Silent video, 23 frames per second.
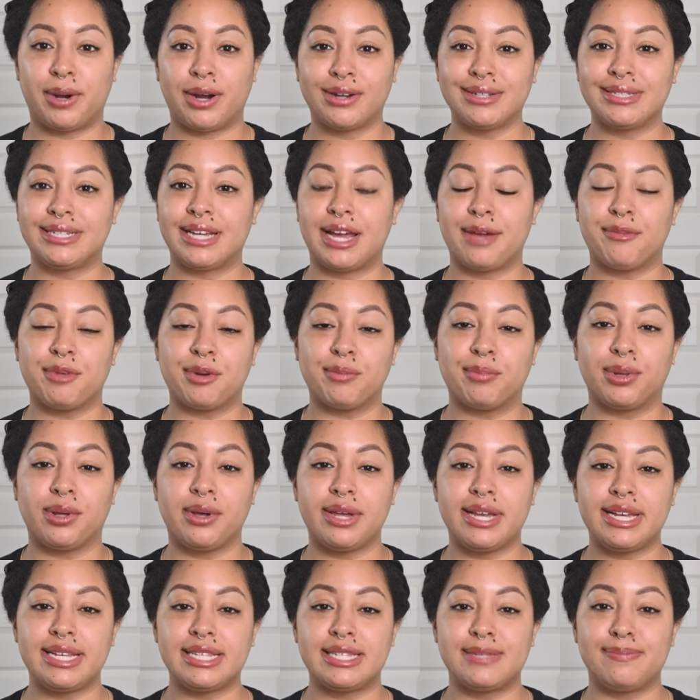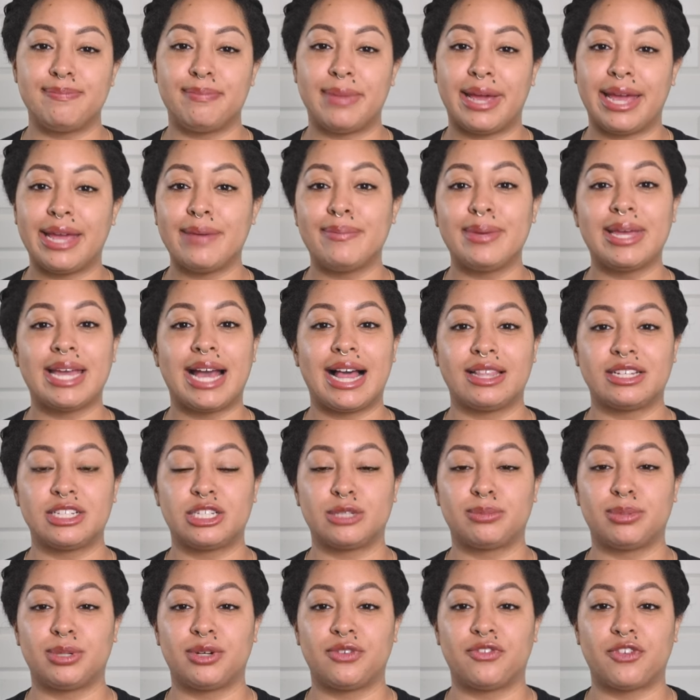part-time employees may be
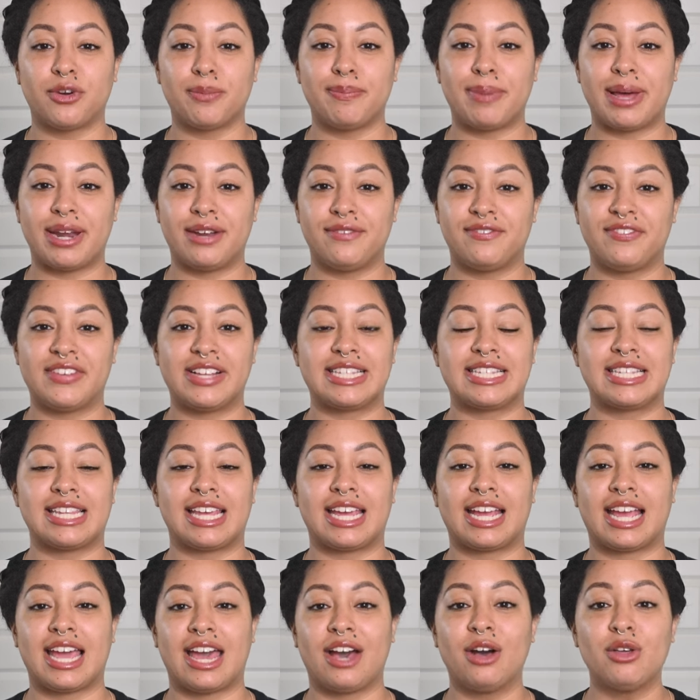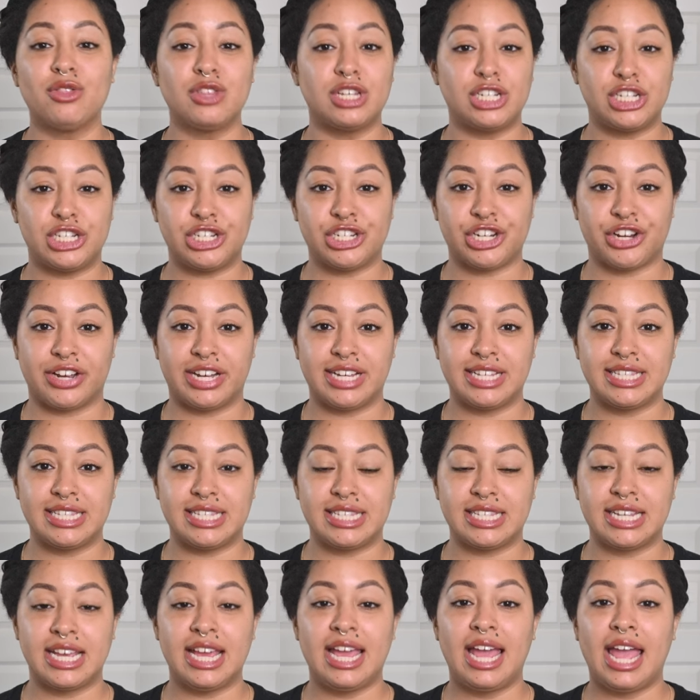eligible for benefits like health
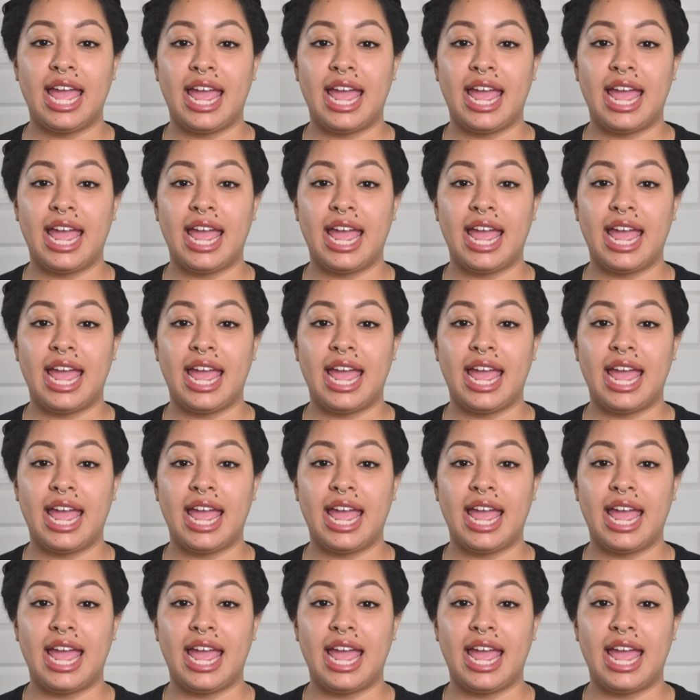insurance